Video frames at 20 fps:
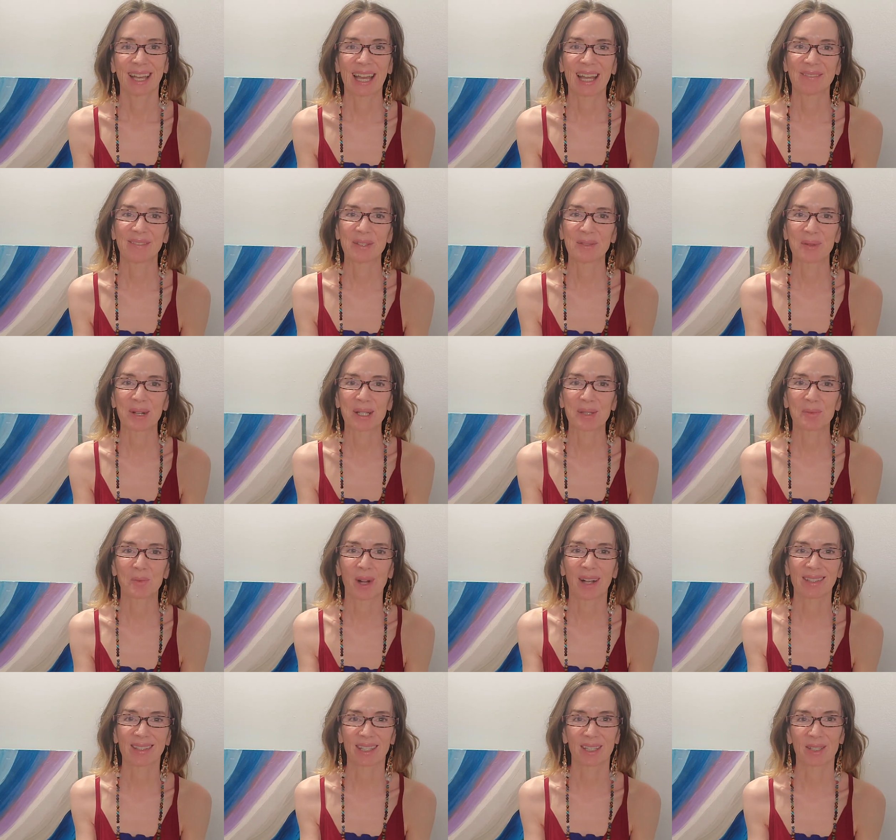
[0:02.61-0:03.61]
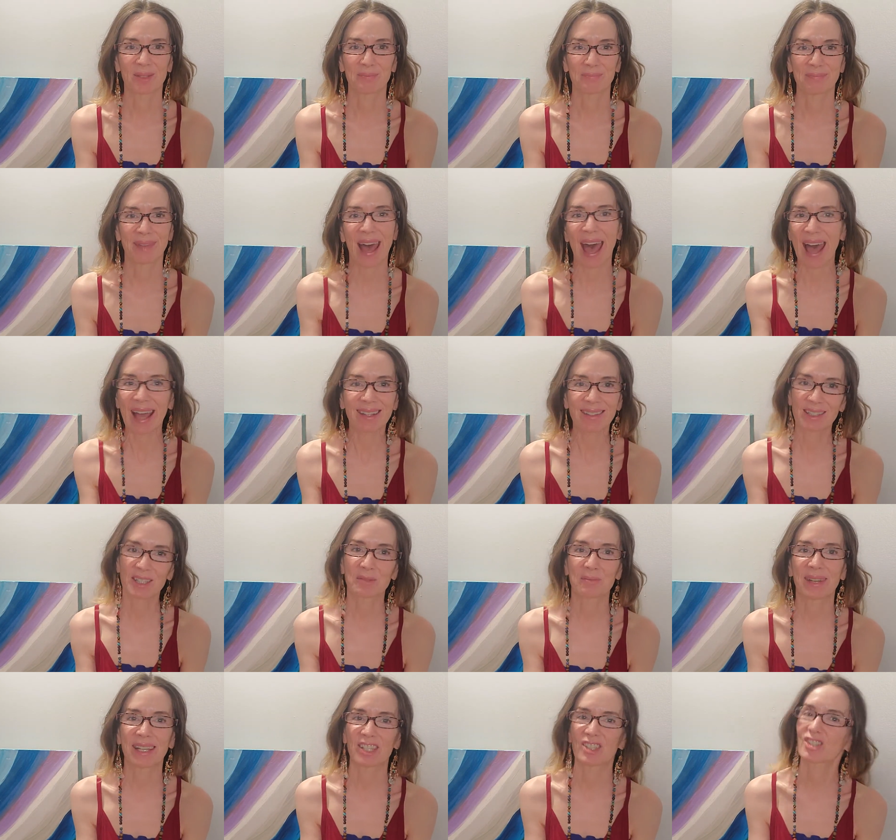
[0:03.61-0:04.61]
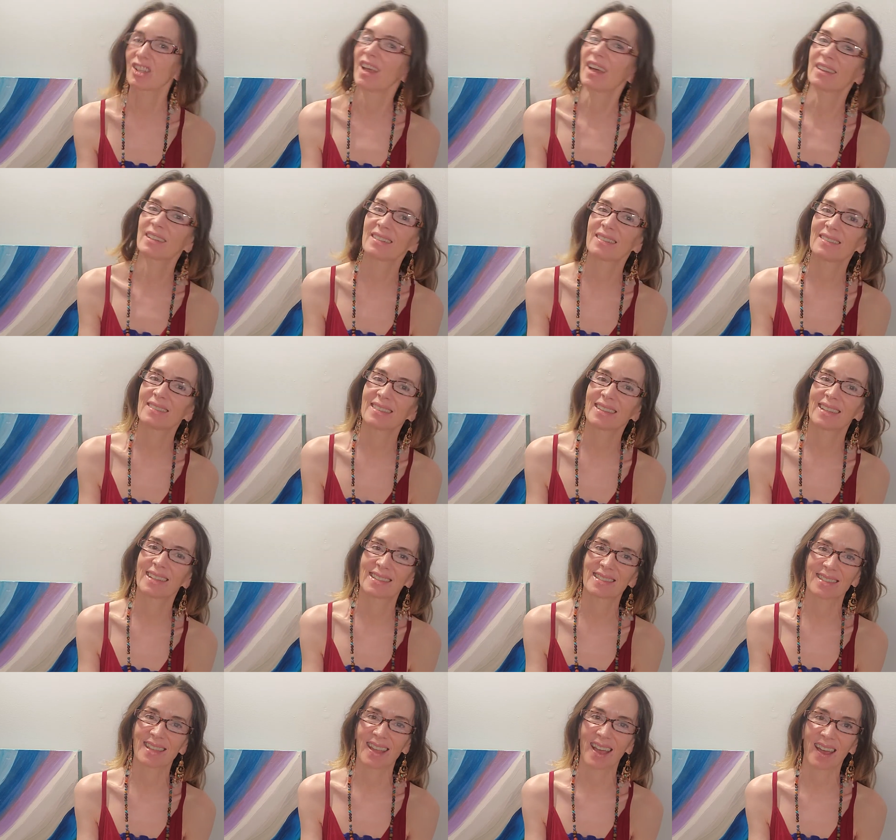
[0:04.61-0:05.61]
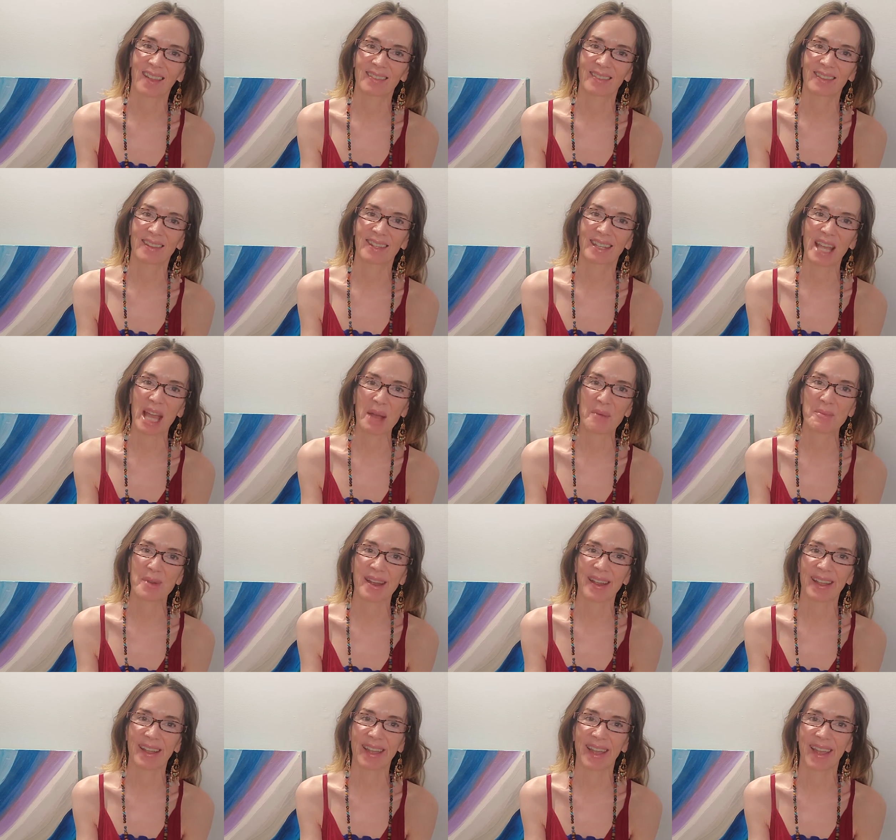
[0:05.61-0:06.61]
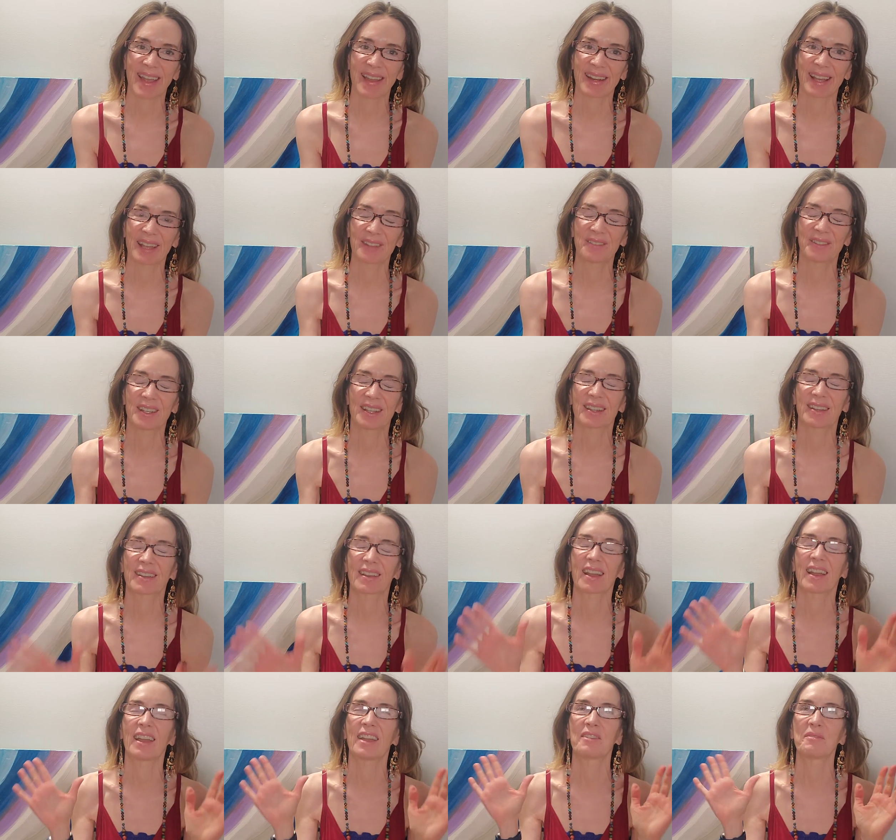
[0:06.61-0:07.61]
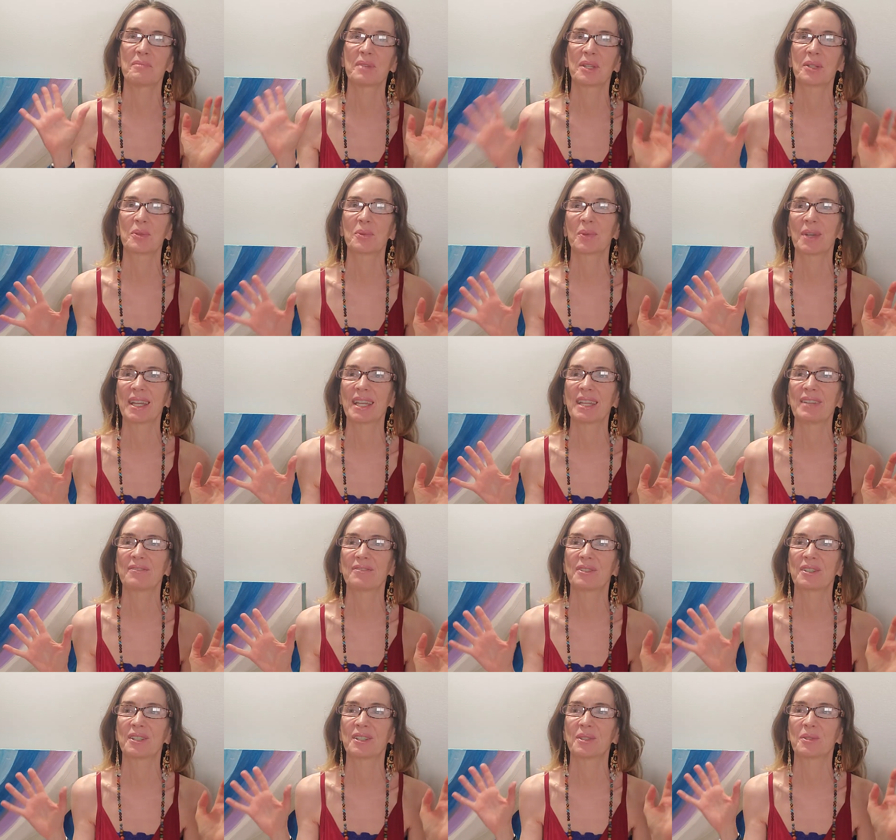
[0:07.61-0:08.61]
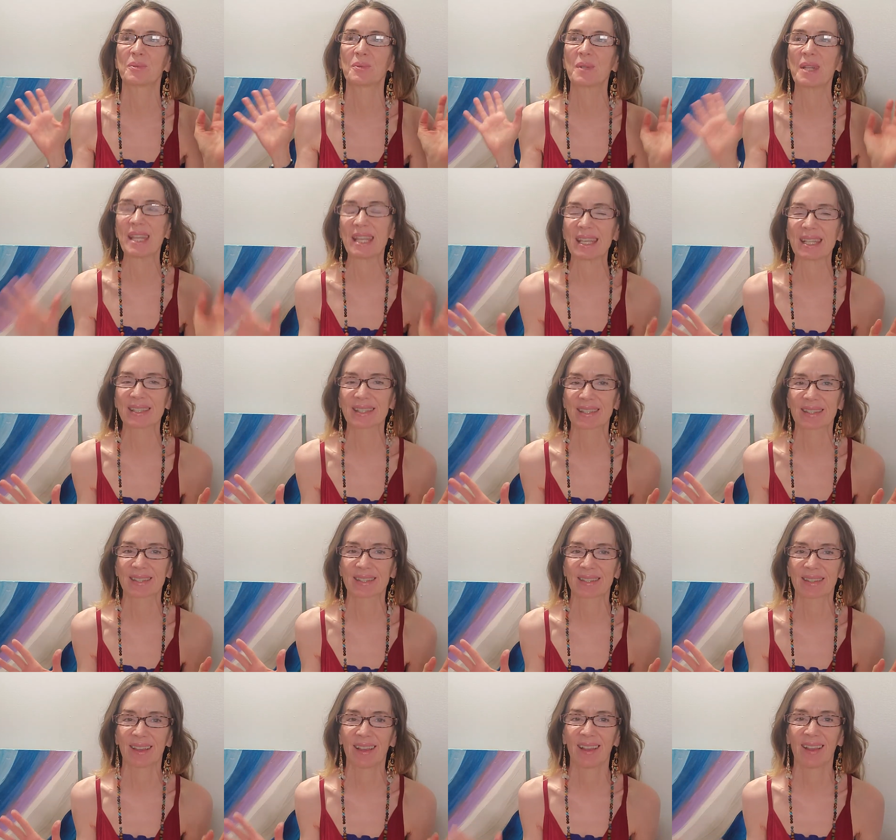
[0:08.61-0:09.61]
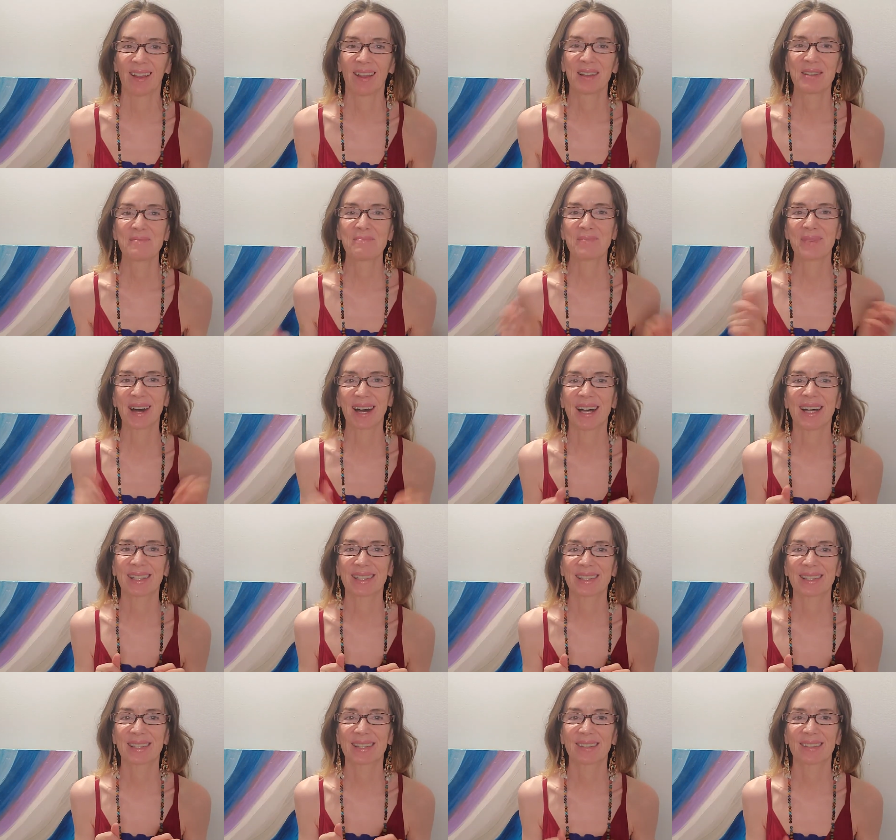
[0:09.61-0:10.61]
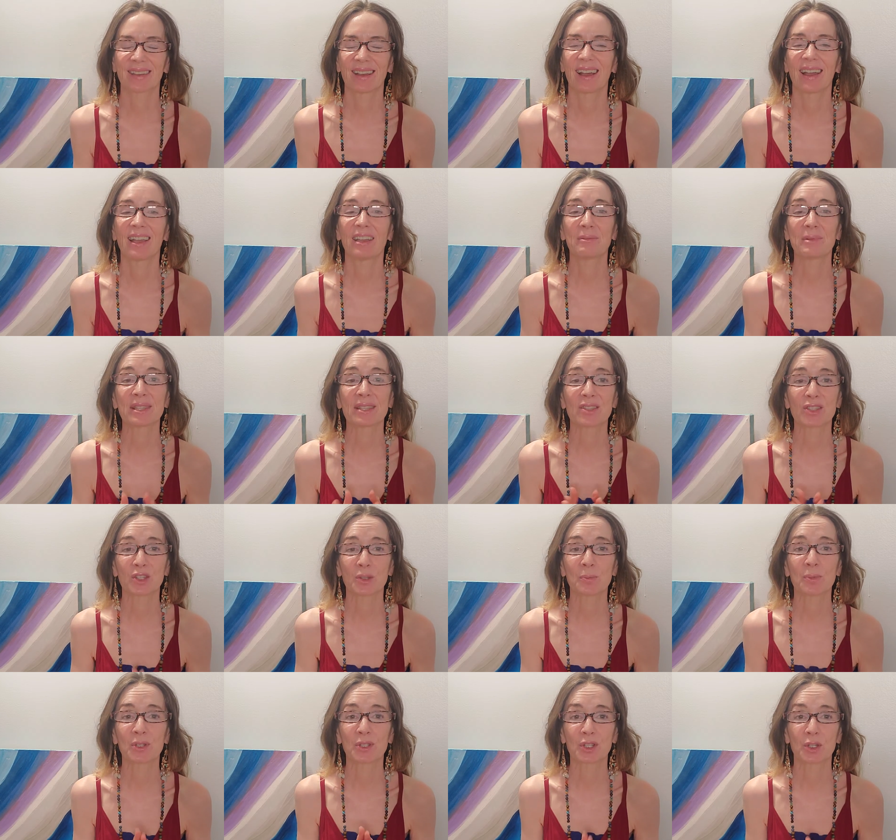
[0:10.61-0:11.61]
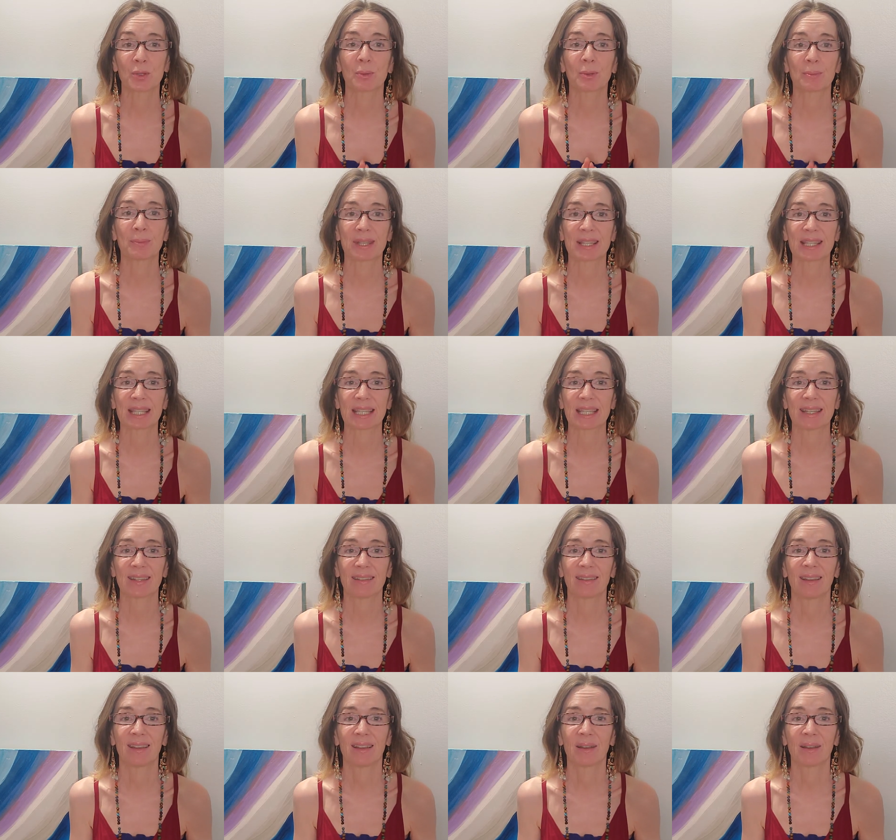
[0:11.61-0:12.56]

Hi everyone, welcome back to my channel. It's Kathleen Hemrich and I feel like I have been away for weeks, but I have been super, super busy.